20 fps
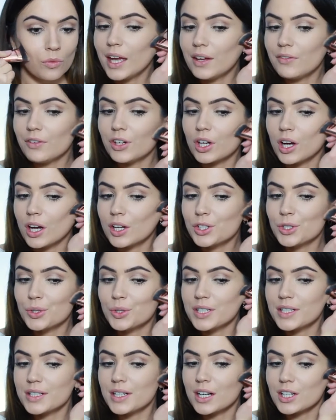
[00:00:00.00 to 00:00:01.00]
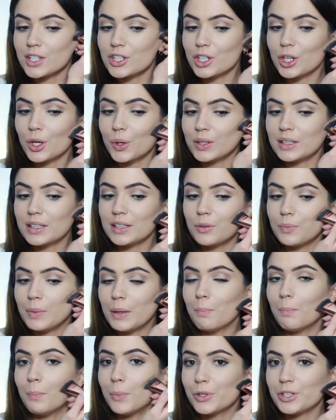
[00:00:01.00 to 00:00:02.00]
If your contour starts to go a little
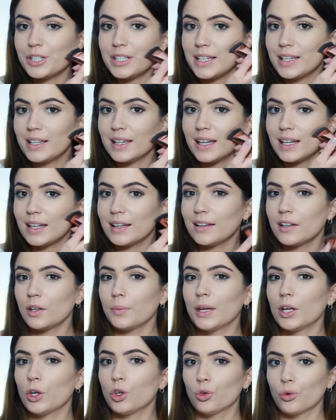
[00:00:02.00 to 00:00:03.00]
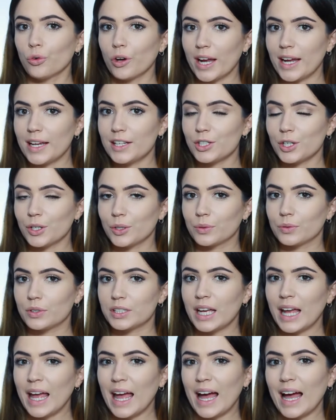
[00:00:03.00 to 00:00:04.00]
bit muddy and a little bit grey
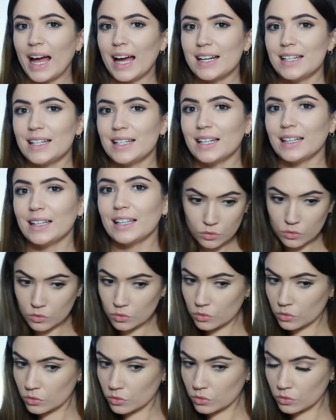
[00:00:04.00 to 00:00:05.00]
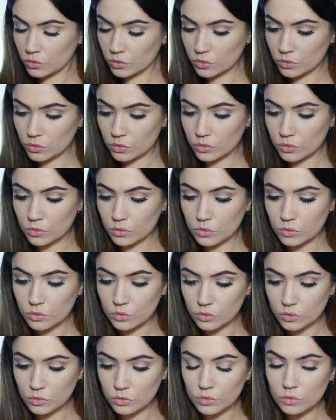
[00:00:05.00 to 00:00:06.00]
toned, add in a little bit of warm
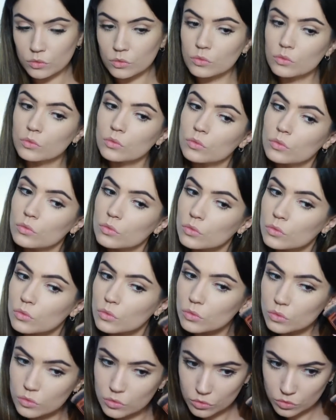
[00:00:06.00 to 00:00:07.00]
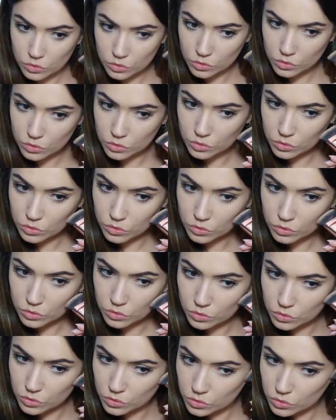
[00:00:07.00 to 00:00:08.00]
bronzer to lift it a bit. This will
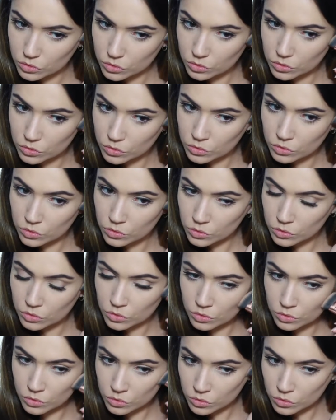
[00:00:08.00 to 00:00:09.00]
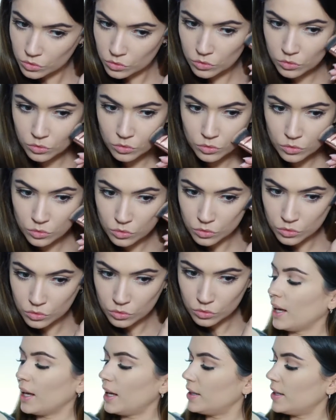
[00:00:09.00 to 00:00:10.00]
just take away from that dirty, muddy look.
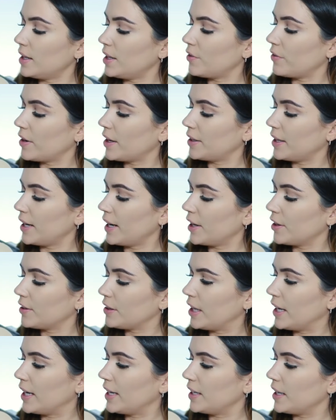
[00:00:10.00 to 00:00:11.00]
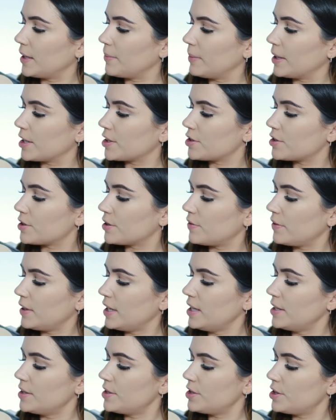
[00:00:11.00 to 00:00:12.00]
And then around the hairline, a mixture of
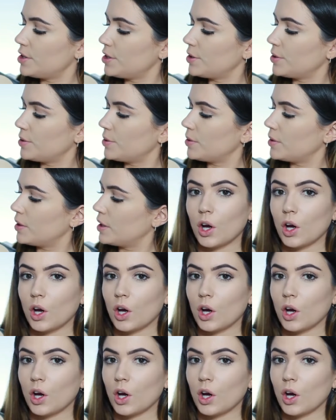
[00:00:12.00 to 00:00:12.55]
these two.